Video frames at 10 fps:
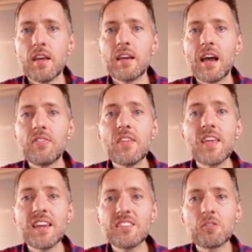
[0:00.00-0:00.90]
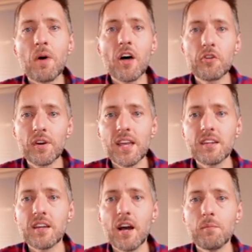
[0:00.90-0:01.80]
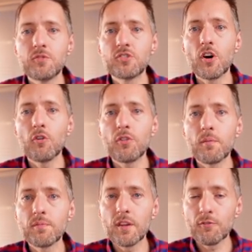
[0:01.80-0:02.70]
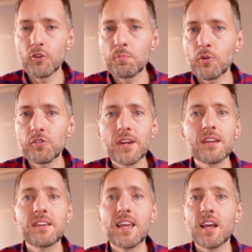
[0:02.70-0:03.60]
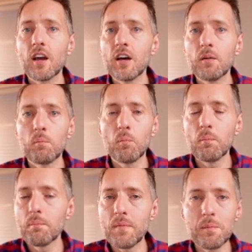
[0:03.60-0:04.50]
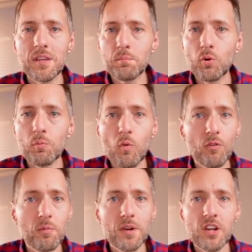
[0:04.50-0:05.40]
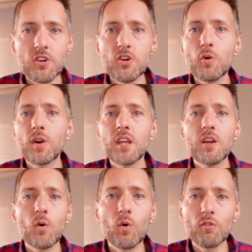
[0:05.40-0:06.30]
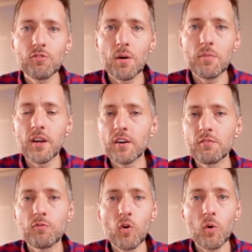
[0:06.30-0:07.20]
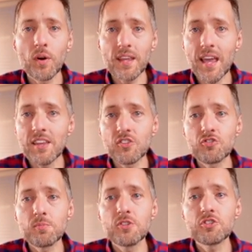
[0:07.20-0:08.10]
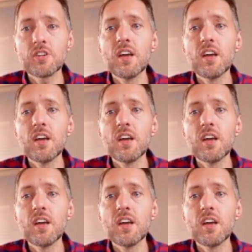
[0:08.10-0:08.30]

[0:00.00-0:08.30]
and then they need some other income. So the first person had to take maybe pulled more from an annuity or from their 401k distribution.